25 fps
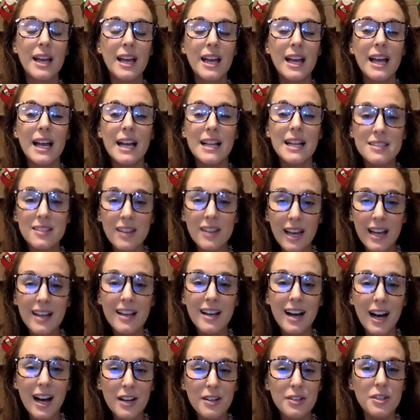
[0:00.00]
It's like
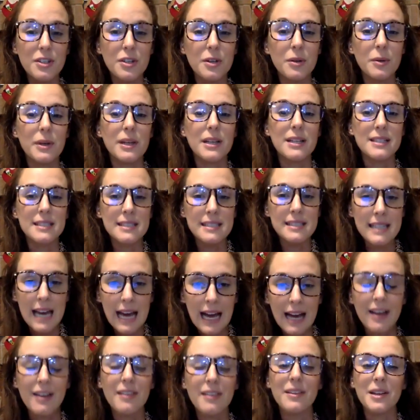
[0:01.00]
God knew
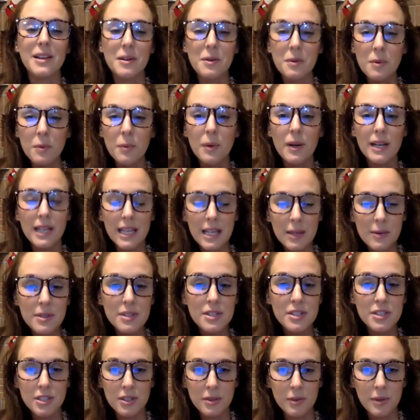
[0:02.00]
exactly what he
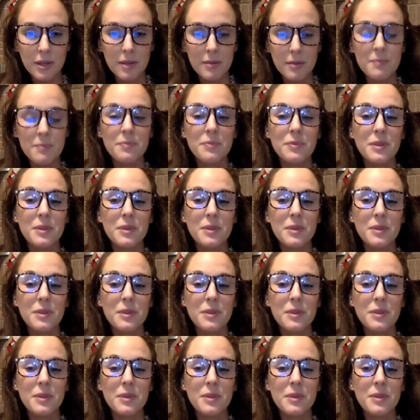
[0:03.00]
was doing